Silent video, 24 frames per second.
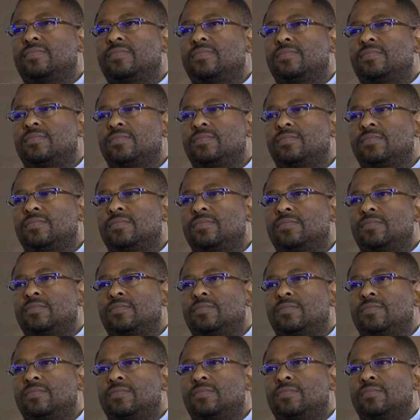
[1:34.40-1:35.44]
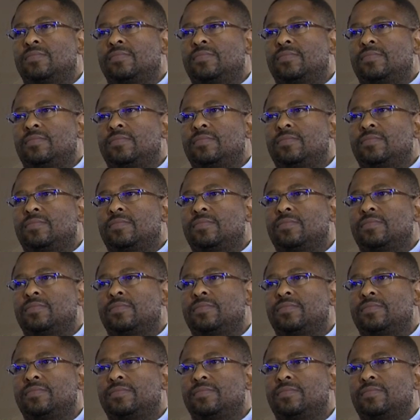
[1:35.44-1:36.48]

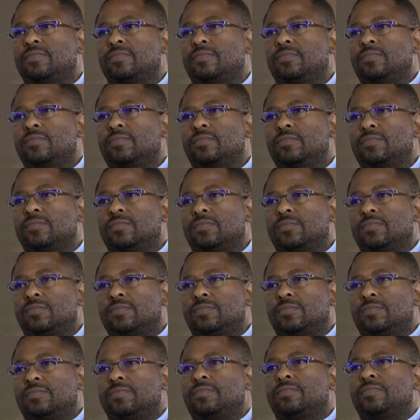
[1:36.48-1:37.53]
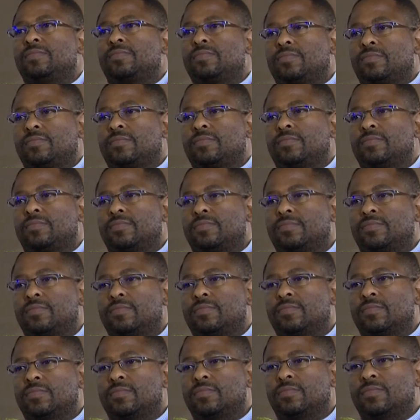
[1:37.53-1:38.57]

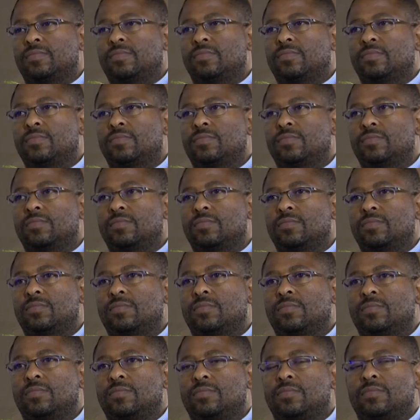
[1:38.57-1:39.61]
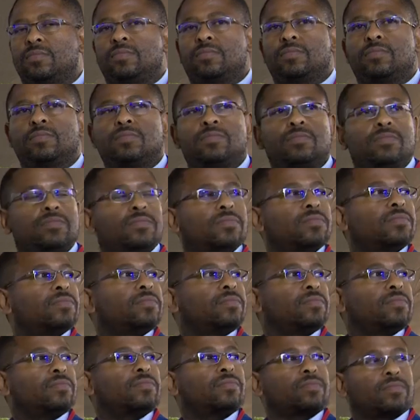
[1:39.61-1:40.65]

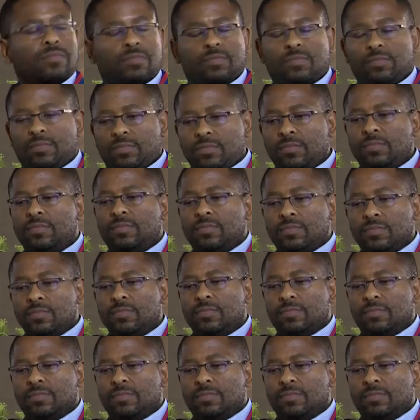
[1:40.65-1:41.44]
This person isn't speaking.